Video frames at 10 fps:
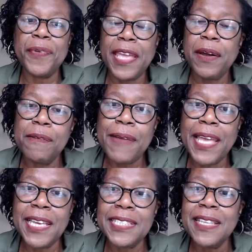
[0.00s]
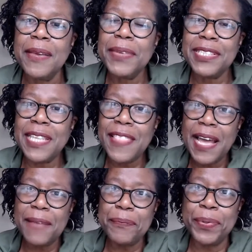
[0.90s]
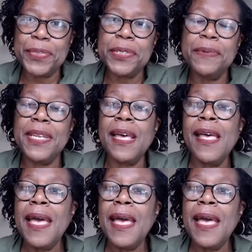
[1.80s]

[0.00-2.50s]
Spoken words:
they are raised, because then that puts you in